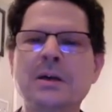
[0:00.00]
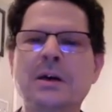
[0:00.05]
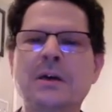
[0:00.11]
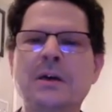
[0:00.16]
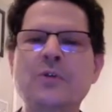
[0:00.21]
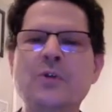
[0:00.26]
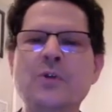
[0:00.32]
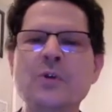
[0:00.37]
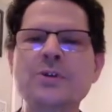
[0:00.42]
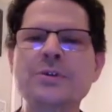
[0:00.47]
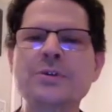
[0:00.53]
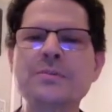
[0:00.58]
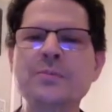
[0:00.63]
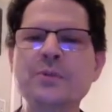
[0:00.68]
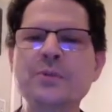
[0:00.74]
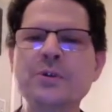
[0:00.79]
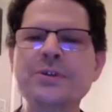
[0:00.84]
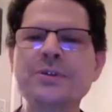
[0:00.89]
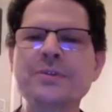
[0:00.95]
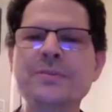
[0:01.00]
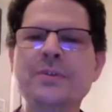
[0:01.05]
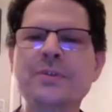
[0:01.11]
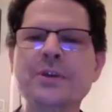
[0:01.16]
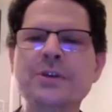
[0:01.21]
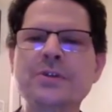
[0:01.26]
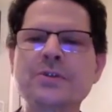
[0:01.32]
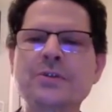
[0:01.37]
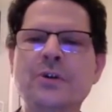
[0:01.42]
Of course, in Buddhism,
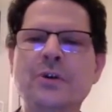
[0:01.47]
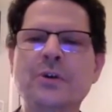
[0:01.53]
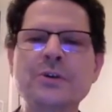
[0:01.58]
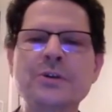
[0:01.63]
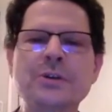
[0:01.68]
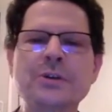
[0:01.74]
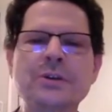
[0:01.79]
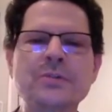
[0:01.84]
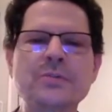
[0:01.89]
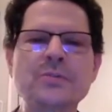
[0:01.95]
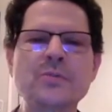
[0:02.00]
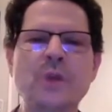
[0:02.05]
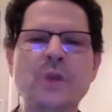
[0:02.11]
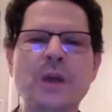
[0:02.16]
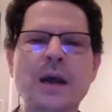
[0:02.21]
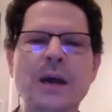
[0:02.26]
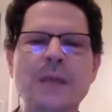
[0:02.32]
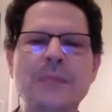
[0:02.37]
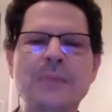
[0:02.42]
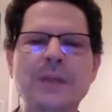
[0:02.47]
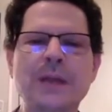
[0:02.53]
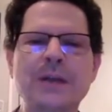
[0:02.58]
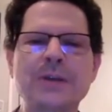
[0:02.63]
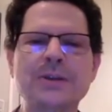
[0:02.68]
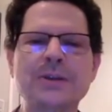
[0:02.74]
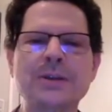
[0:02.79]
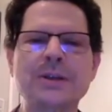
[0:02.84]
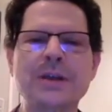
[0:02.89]
things are always a little more
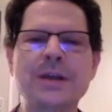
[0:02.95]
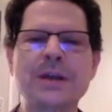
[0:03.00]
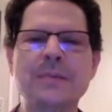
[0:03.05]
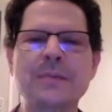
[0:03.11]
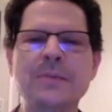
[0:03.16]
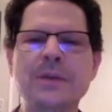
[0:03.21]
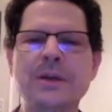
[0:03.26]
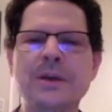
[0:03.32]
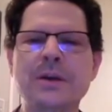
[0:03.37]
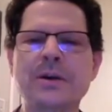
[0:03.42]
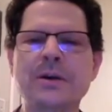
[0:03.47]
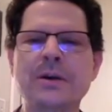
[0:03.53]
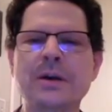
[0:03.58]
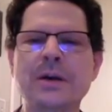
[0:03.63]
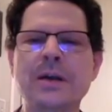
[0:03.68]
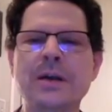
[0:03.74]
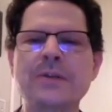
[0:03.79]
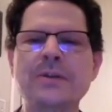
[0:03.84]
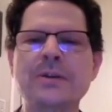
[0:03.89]
complex than they appear, and